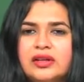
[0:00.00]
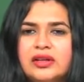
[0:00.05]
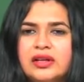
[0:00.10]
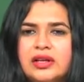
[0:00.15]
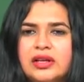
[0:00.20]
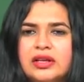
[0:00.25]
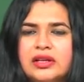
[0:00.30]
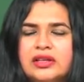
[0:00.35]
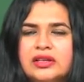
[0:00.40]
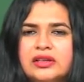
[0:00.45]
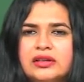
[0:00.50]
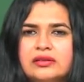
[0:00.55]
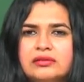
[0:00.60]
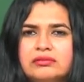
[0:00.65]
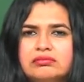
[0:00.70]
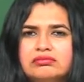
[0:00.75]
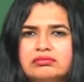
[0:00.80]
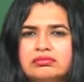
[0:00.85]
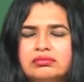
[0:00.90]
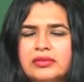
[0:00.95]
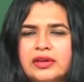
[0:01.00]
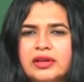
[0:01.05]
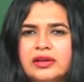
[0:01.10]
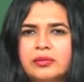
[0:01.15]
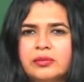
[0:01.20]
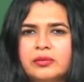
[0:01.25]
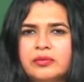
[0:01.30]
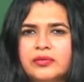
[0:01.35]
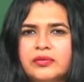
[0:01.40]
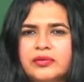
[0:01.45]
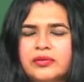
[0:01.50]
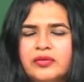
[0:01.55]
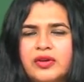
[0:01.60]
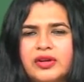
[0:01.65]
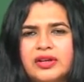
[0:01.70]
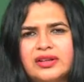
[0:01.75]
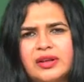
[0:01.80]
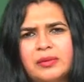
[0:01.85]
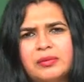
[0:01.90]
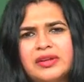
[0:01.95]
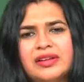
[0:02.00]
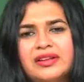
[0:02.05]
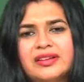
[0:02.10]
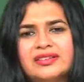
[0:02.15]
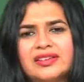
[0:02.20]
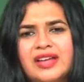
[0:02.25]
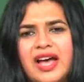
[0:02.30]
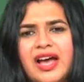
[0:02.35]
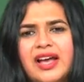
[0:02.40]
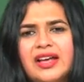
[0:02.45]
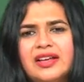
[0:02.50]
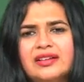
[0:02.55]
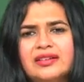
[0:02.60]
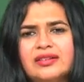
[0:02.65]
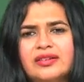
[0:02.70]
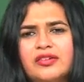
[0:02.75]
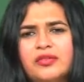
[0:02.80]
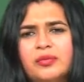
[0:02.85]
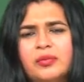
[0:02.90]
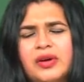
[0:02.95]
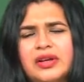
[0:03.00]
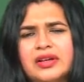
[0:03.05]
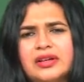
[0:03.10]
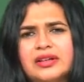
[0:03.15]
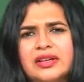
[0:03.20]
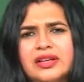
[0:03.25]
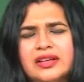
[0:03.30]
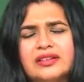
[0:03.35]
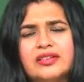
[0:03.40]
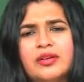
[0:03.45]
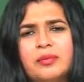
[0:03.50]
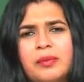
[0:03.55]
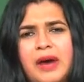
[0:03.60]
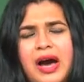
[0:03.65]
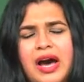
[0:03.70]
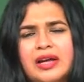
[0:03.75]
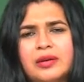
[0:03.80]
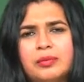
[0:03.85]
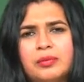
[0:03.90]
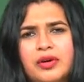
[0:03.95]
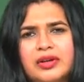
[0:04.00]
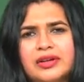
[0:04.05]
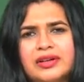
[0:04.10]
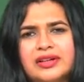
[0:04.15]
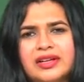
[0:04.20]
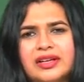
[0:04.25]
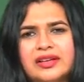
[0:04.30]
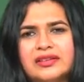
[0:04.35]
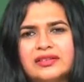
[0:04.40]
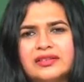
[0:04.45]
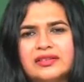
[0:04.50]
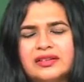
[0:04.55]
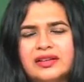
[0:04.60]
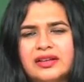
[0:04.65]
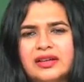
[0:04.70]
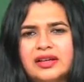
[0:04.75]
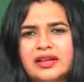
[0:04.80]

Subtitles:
for example, the science of politics or power politics,